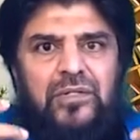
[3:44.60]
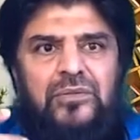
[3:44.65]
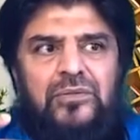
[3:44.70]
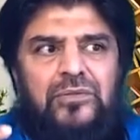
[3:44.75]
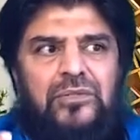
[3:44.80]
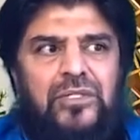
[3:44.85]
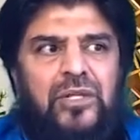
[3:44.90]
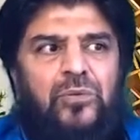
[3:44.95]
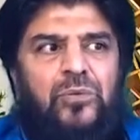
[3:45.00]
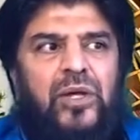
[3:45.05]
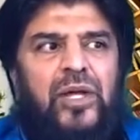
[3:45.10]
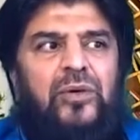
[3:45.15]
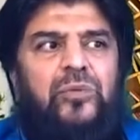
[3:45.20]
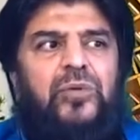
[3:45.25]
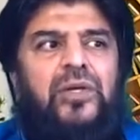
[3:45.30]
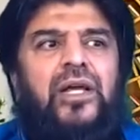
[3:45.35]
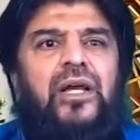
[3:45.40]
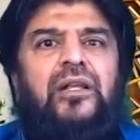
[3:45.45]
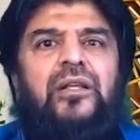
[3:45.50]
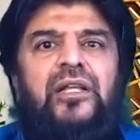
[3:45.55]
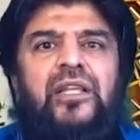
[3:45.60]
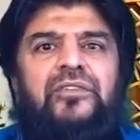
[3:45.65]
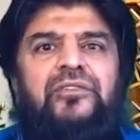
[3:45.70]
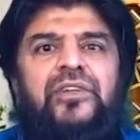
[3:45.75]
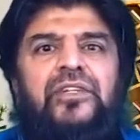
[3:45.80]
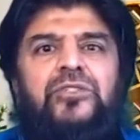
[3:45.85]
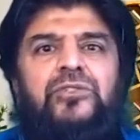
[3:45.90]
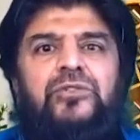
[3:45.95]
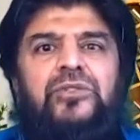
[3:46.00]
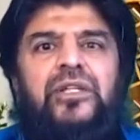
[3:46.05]
way we are
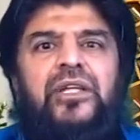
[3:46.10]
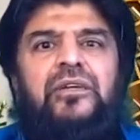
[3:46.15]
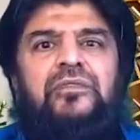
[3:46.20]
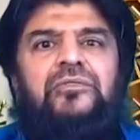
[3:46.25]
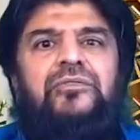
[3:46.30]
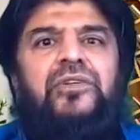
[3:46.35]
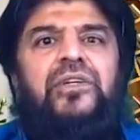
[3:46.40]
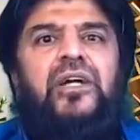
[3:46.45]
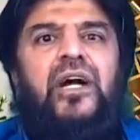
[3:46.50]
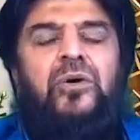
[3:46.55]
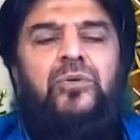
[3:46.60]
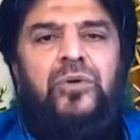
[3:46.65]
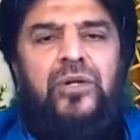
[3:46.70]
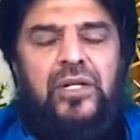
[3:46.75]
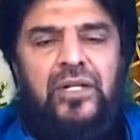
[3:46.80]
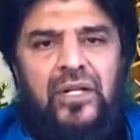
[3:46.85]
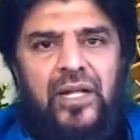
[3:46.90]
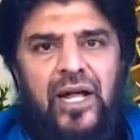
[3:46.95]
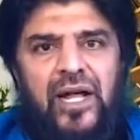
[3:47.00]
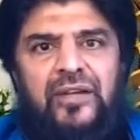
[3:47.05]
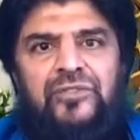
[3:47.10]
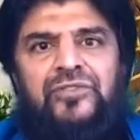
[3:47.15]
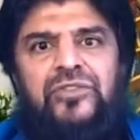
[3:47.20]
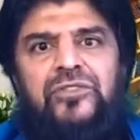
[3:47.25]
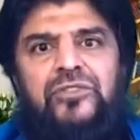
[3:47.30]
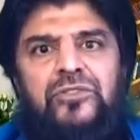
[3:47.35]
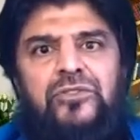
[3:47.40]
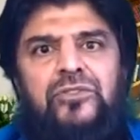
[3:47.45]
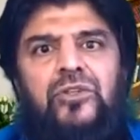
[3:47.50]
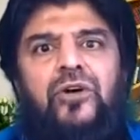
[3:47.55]
living today, our life
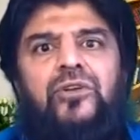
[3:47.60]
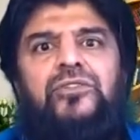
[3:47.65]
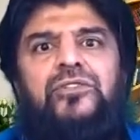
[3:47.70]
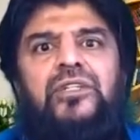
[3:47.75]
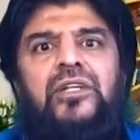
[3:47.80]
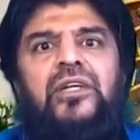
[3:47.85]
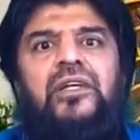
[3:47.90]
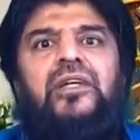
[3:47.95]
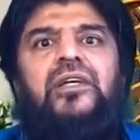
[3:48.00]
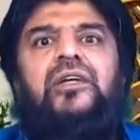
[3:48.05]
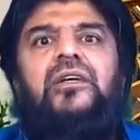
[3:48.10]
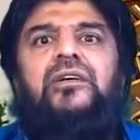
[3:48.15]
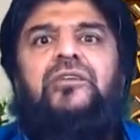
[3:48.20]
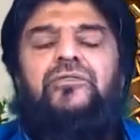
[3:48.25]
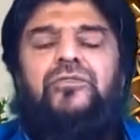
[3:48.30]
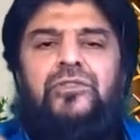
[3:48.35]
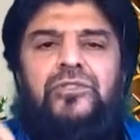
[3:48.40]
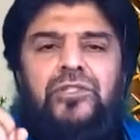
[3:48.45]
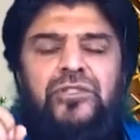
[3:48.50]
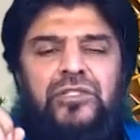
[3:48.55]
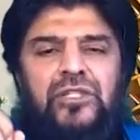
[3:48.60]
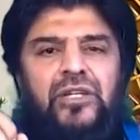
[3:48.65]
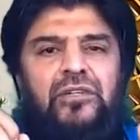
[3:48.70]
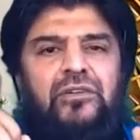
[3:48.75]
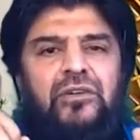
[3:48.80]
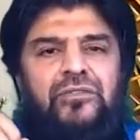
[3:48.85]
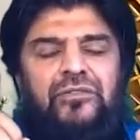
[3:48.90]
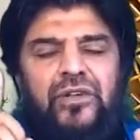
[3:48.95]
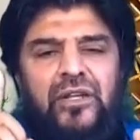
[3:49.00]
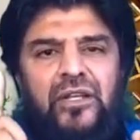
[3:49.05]
is not for the sake
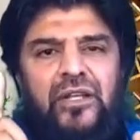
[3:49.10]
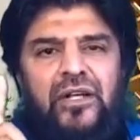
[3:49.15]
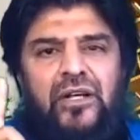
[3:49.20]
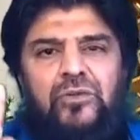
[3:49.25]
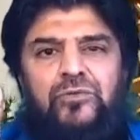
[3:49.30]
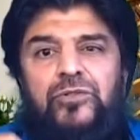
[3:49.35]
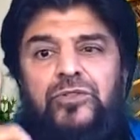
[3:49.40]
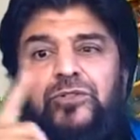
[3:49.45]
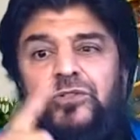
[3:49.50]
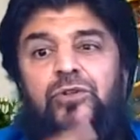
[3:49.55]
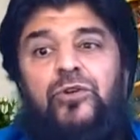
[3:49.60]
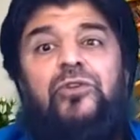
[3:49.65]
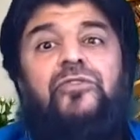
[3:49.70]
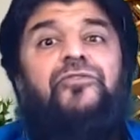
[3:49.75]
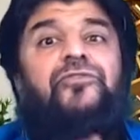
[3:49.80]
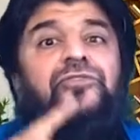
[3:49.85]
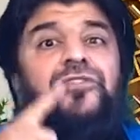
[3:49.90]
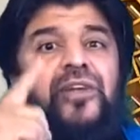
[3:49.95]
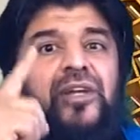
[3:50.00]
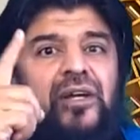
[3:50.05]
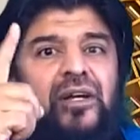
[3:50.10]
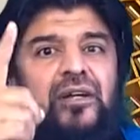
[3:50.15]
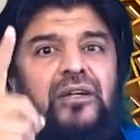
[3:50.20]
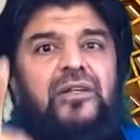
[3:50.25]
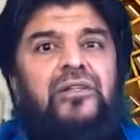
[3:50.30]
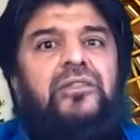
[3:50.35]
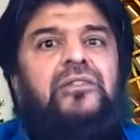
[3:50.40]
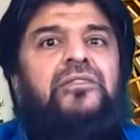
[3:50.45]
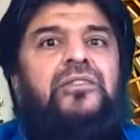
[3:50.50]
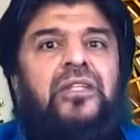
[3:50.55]
of Allah. We don't fear
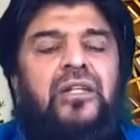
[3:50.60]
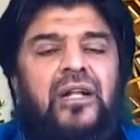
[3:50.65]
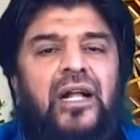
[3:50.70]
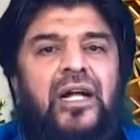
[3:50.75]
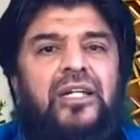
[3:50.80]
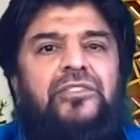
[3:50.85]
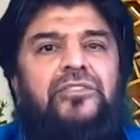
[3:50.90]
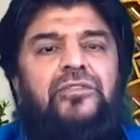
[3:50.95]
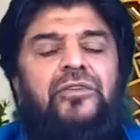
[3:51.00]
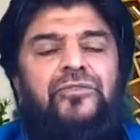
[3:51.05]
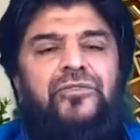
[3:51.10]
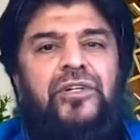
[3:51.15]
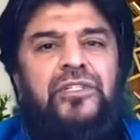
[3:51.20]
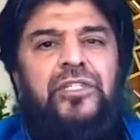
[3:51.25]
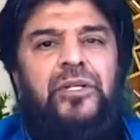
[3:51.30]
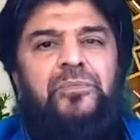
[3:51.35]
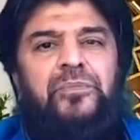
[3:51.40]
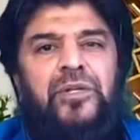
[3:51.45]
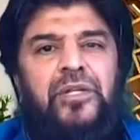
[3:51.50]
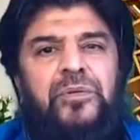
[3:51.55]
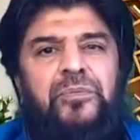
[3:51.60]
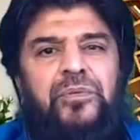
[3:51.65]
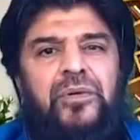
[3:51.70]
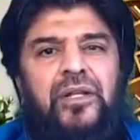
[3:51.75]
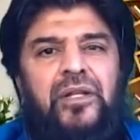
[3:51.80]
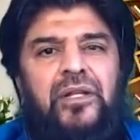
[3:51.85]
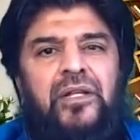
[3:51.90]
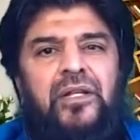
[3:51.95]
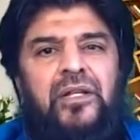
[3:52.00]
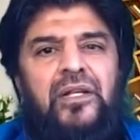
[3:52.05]
the rights of other
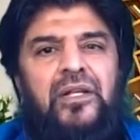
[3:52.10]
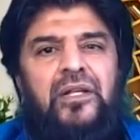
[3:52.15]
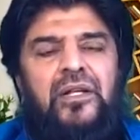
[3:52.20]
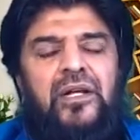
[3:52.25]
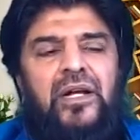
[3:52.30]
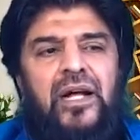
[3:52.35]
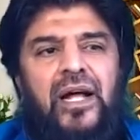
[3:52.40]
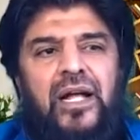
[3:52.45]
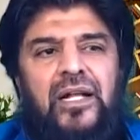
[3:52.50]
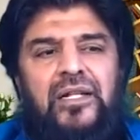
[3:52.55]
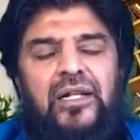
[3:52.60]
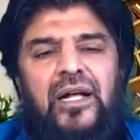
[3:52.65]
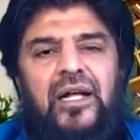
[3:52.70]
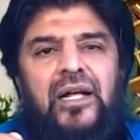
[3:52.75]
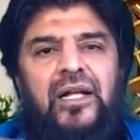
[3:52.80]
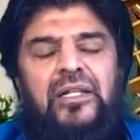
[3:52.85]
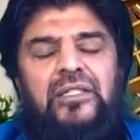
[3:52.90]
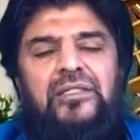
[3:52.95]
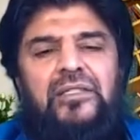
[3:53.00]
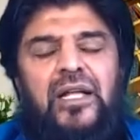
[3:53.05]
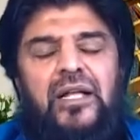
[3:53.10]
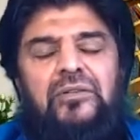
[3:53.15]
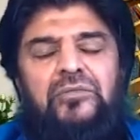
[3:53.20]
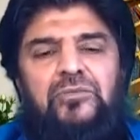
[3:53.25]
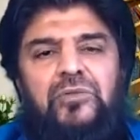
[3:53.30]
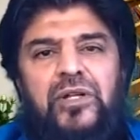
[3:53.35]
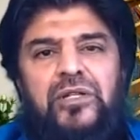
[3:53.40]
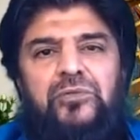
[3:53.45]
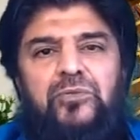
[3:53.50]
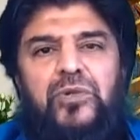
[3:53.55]
people, and then
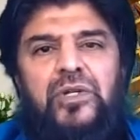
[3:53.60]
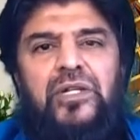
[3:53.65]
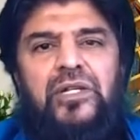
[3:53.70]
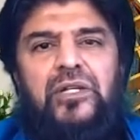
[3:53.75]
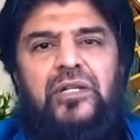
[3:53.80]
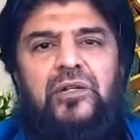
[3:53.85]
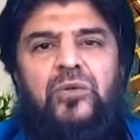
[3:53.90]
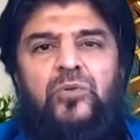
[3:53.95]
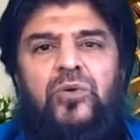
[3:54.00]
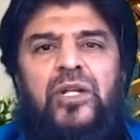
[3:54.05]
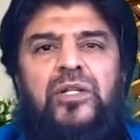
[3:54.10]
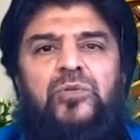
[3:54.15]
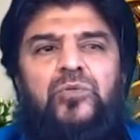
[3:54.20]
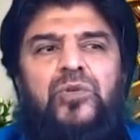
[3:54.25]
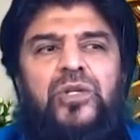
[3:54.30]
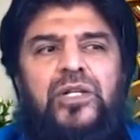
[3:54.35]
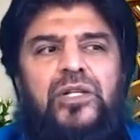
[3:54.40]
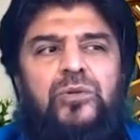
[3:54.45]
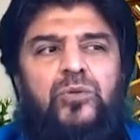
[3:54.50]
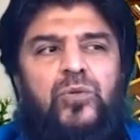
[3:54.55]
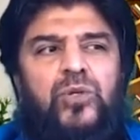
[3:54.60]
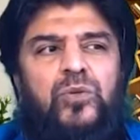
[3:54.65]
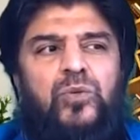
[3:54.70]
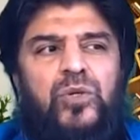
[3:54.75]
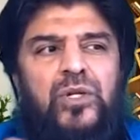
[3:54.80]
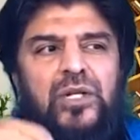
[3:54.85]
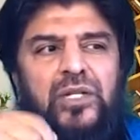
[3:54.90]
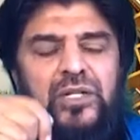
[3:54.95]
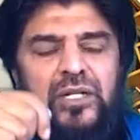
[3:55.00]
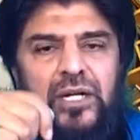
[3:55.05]
when we
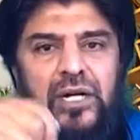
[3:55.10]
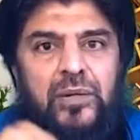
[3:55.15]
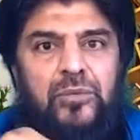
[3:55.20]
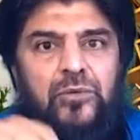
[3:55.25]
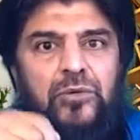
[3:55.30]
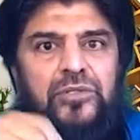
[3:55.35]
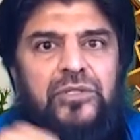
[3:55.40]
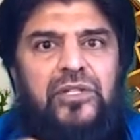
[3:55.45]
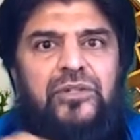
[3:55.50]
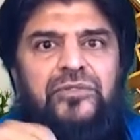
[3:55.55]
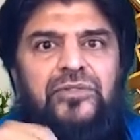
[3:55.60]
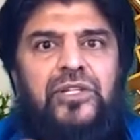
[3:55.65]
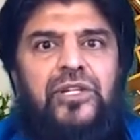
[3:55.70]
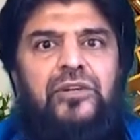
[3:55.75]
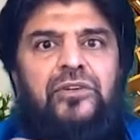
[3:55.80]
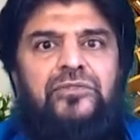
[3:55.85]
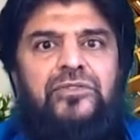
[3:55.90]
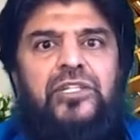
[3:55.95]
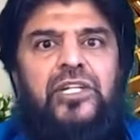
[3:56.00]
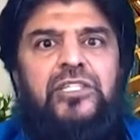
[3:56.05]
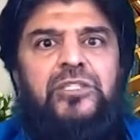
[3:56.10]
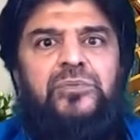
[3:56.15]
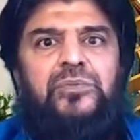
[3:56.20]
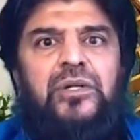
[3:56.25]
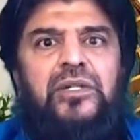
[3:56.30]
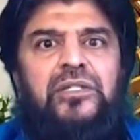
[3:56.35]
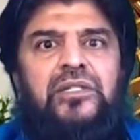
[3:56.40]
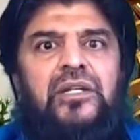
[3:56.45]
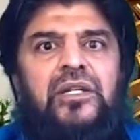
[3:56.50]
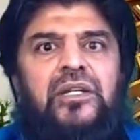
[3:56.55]
will come on the day of
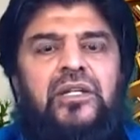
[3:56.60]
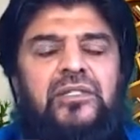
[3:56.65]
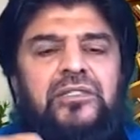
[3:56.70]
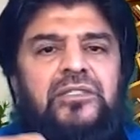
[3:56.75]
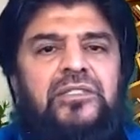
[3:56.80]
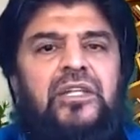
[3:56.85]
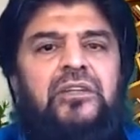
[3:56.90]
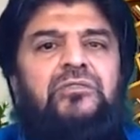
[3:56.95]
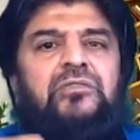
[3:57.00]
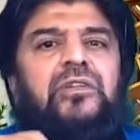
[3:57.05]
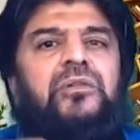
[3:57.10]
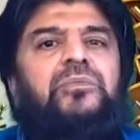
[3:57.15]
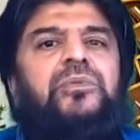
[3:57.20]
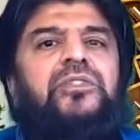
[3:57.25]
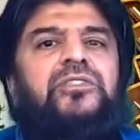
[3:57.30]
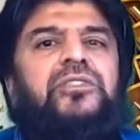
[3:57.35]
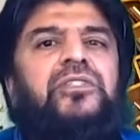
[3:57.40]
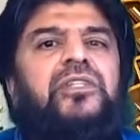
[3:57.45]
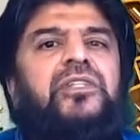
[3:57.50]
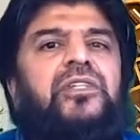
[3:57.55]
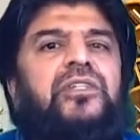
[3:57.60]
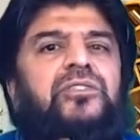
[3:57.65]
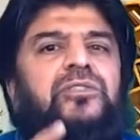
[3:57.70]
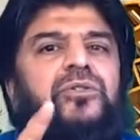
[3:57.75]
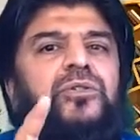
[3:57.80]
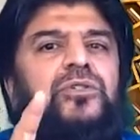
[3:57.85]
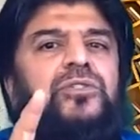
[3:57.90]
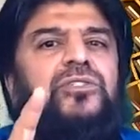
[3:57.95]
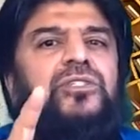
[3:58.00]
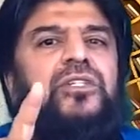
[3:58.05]
judgment, there will be serious
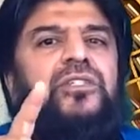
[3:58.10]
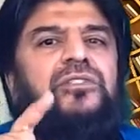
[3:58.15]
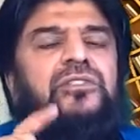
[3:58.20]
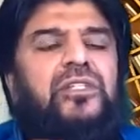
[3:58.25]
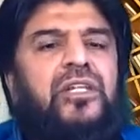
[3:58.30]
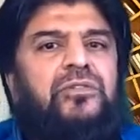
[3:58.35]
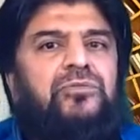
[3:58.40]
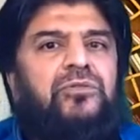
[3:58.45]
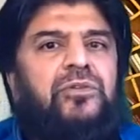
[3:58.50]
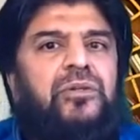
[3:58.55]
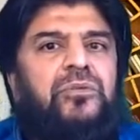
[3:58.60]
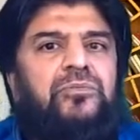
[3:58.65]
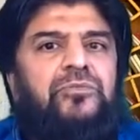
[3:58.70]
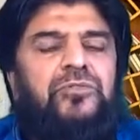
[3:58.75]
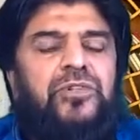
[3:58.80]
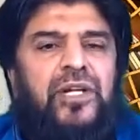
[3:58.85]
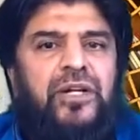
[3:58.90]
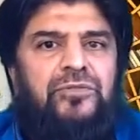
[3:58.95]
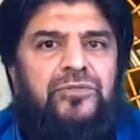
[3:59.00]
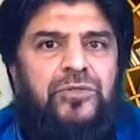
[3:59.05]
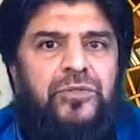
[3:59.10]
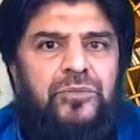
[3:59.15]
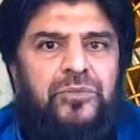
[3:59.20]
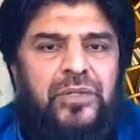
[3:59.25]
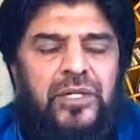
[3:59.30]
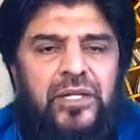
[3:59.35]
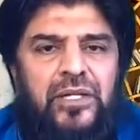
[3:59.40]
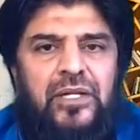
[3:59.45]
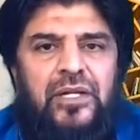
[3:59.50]
questions that we have to be